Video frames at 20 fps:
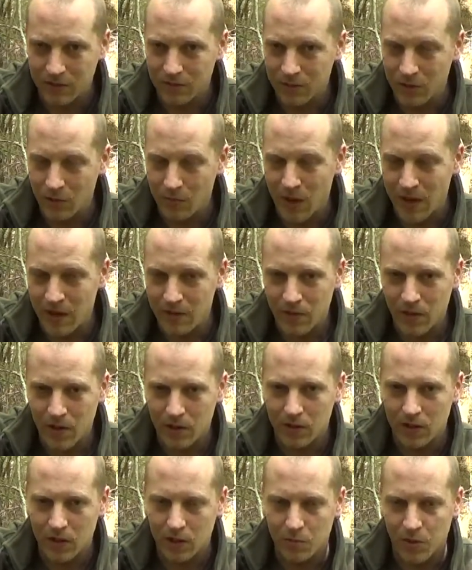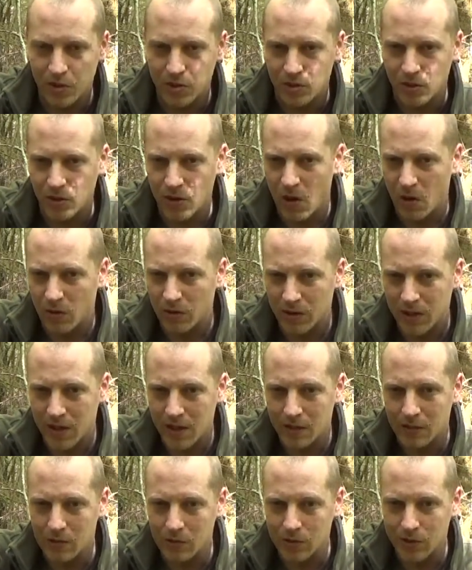you may have heard the expression cotton
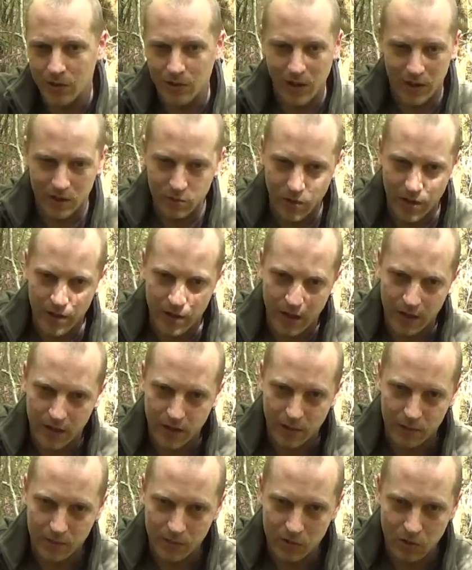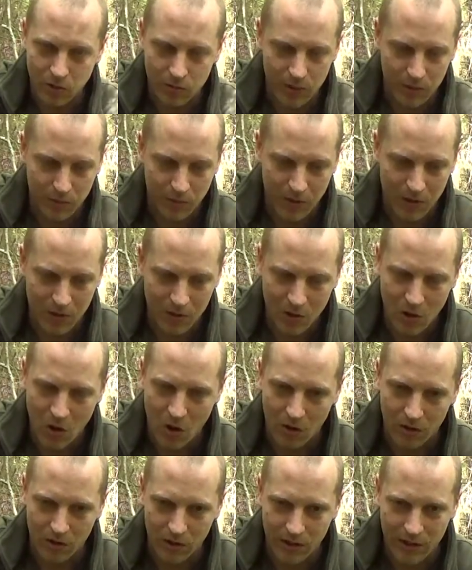kills, and that's where that comes from, is because
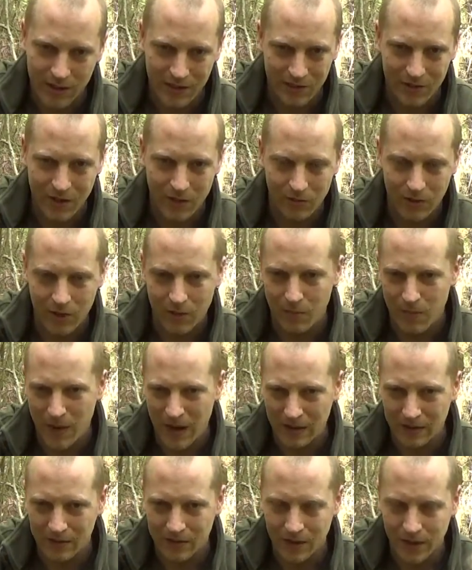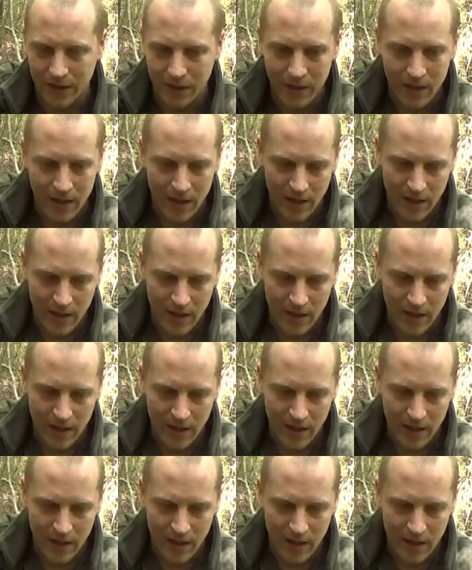cotton is generally a bad thing.